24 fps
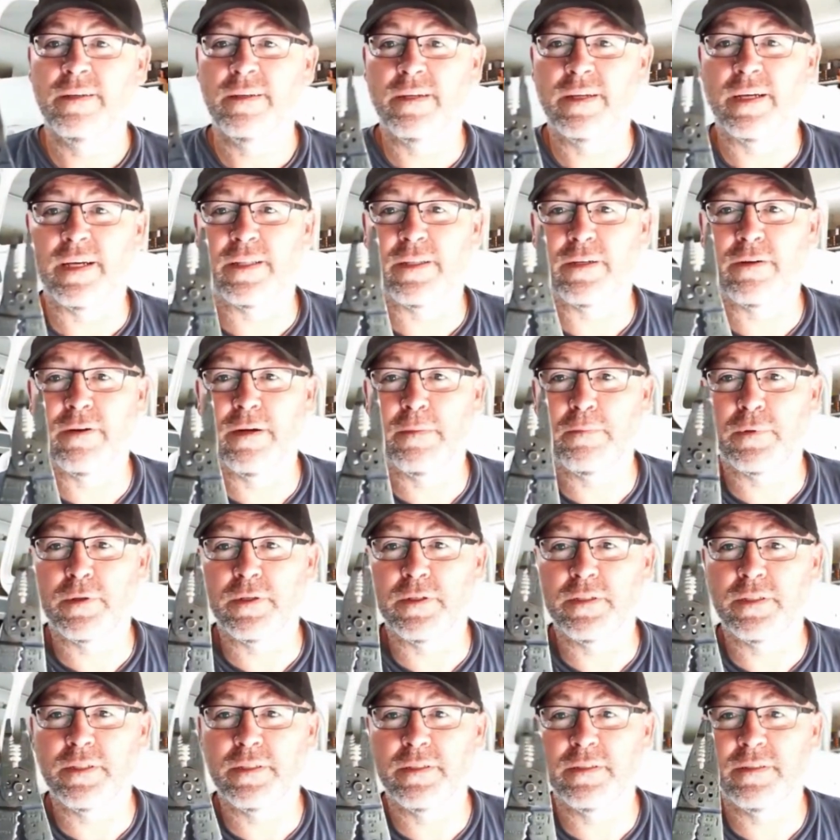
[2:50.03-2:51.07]
You got the
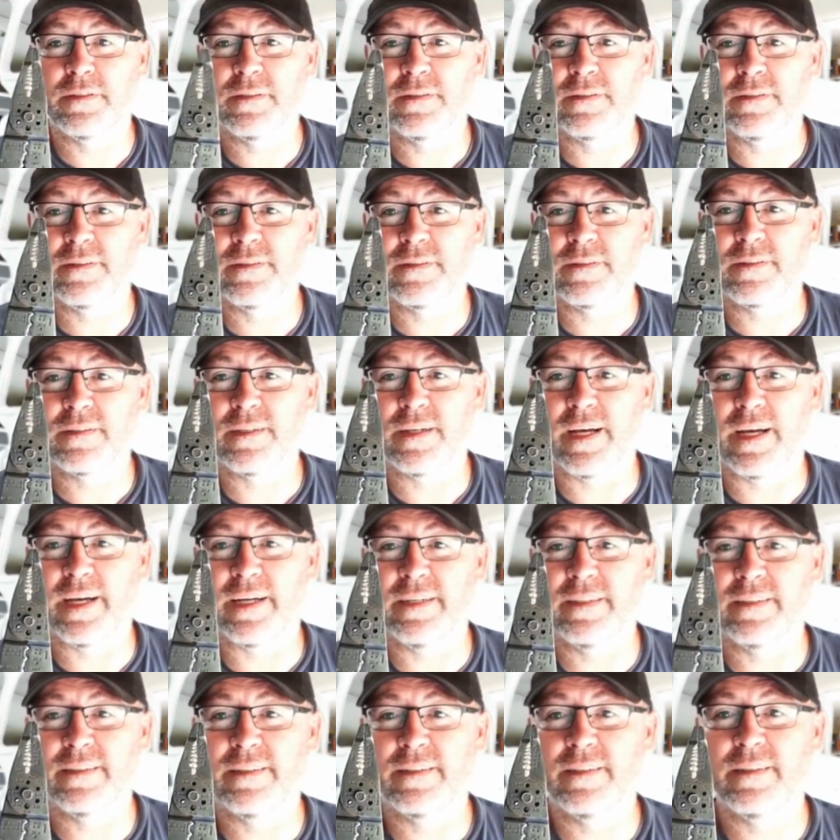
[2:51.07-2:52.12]
crimpers, okay?
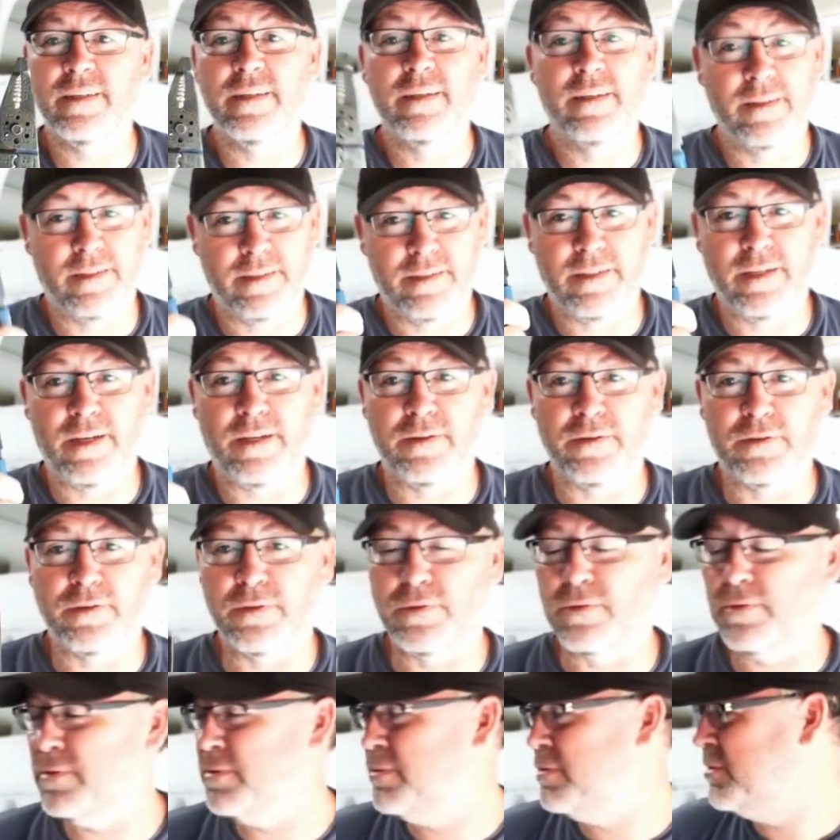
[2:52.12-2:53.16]
Another
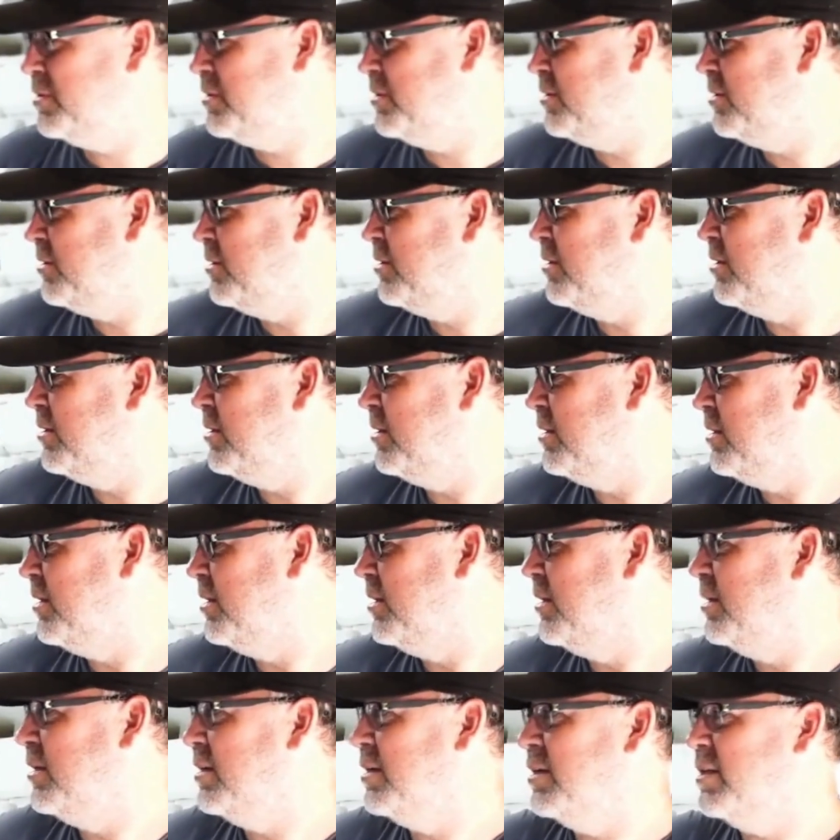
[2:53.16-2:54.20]
tool.
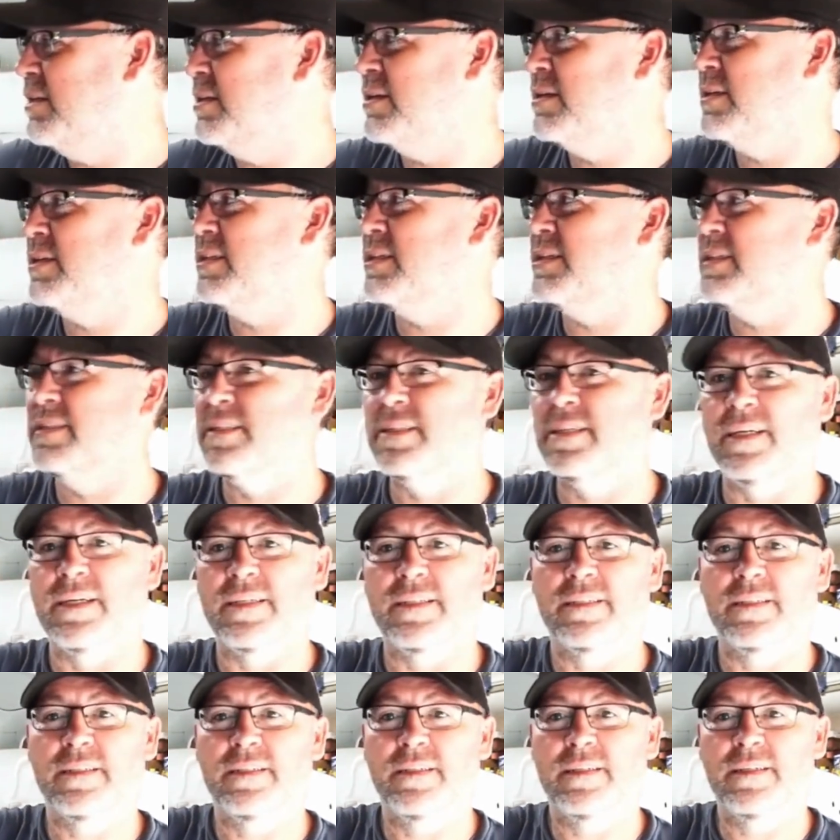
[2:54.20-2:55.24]
And look at these
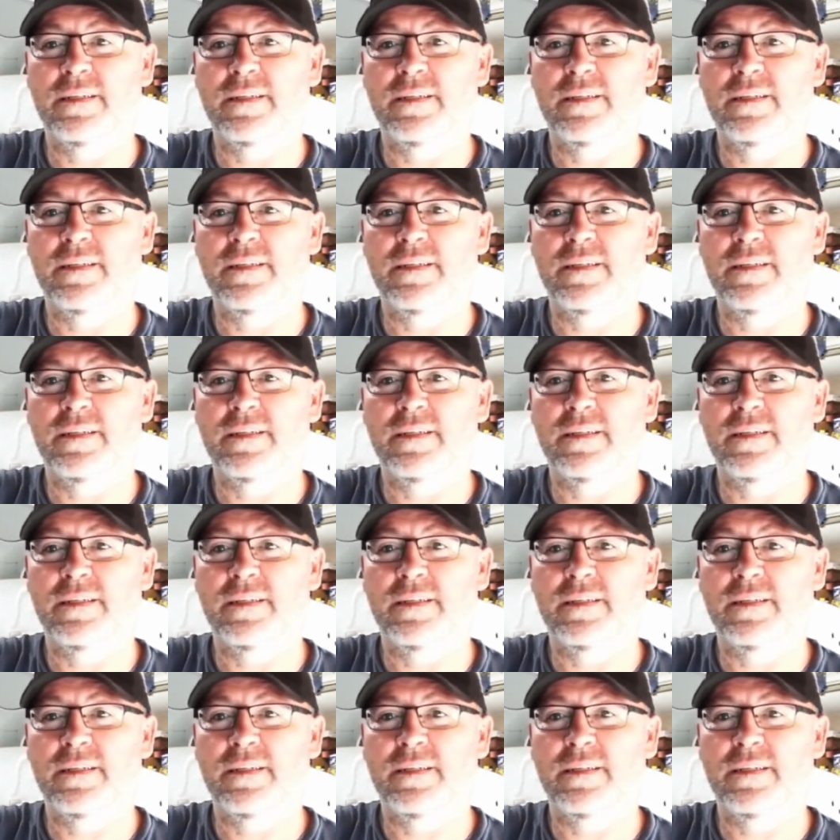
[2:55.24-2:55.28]
things.